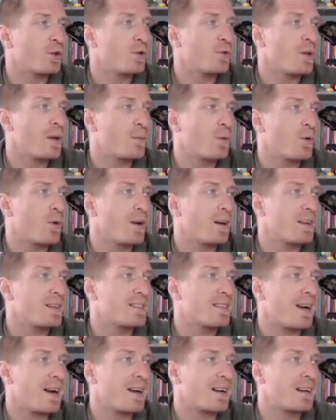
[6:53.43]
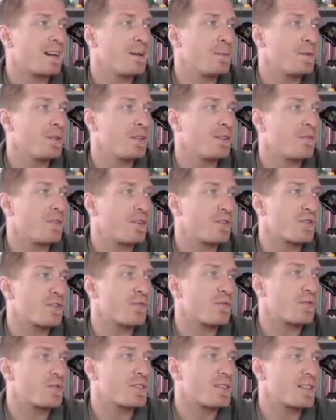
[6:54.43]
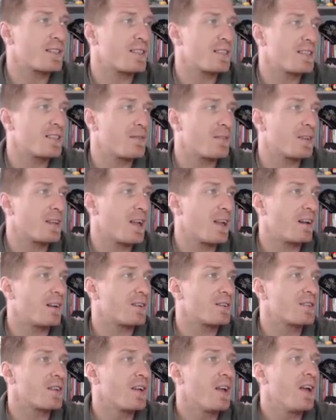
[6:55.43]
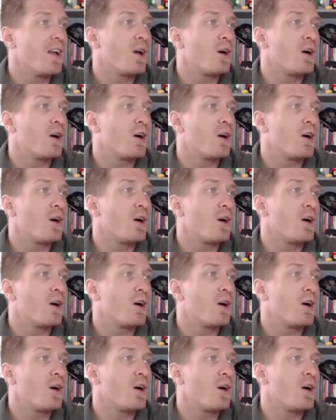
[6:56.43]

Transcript: OTO number 1 is the unlimited version for $67.